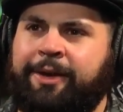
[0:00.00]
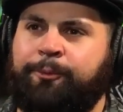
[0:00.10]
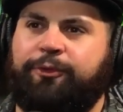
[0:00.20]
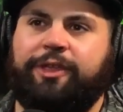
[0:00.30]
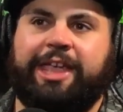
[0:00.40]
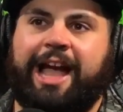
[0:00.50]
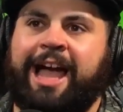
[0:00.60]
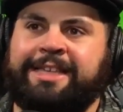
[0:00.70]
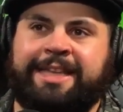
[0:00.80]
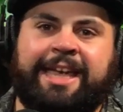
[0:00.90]
feeling
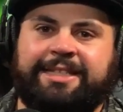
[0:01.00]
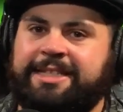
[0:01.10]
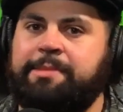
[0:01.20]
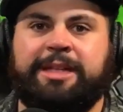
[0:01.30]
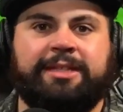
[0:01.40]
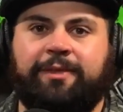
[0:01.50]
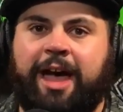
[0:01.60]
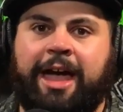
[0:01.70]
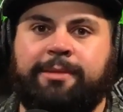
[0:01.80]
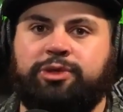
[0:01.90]
Isaiah Simmons
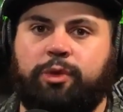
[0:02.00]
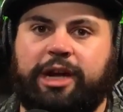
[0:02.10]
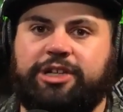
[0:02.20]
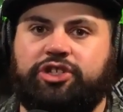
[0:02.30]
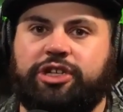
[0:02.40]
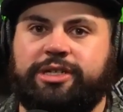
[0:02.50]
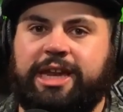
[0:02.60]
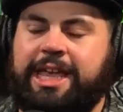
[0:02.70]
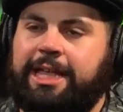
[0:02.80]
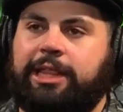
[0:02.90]
vibes, where
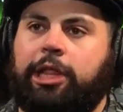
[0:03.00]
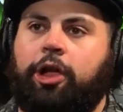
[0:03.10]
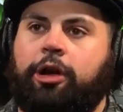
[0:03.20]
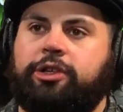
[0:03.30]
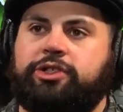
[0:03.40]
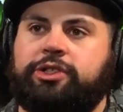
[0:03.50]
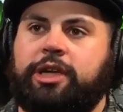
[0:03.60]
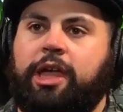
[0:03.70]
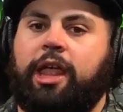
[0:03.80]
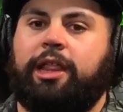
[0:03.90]
he looks
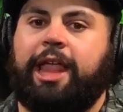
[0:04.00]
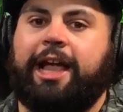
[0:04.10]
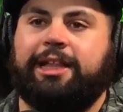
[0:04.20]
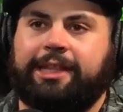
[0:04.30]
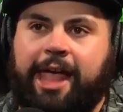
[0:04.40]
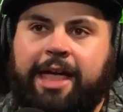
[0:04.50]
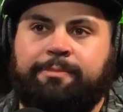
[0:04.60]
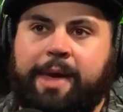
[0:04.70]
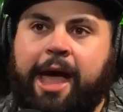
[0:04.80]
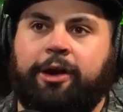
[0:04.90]
like a
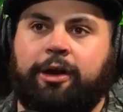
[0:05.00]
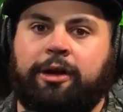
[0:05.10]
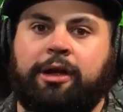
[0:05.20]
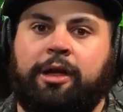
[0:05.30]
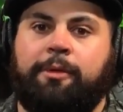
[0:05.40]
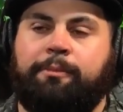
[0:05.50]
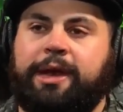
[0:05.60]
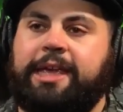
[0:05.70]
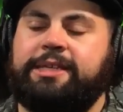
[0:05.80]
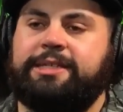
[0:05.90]
linebacker, but
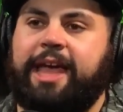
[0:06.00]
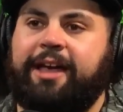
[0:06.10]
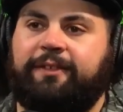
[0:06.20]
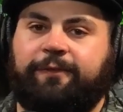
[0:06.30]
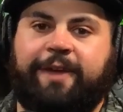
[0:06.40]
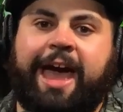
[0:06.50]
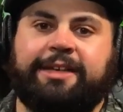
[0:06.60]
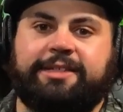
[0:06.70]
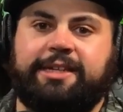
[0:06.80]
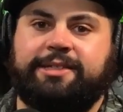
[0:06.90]
he's as
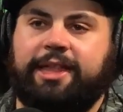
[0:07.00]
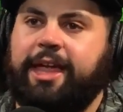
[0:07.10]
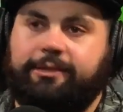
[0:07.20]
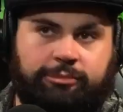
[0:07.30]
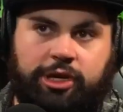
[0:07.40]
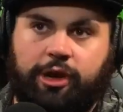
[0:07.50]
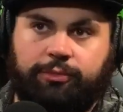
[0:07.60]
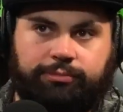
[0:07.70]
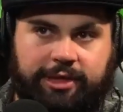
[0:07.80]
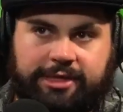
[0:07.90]
fast as the
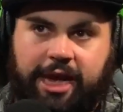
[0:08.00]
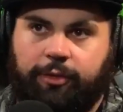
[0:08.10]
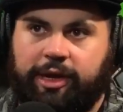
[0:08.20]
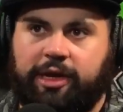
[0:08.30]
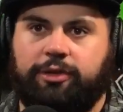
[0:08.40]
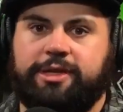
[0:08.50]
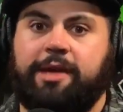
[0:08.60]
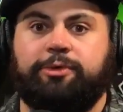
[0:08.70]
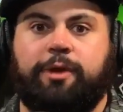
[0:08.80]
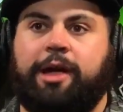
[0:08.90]
Tyreek Hill
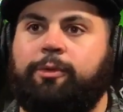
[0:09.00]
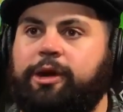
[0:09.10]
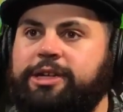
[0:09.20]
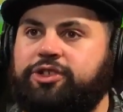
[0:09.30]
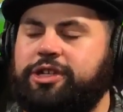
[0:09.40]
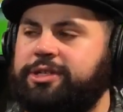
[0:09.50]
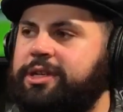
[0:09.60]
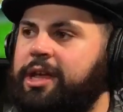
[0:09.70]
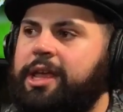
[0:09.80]
types, right? Where he's just,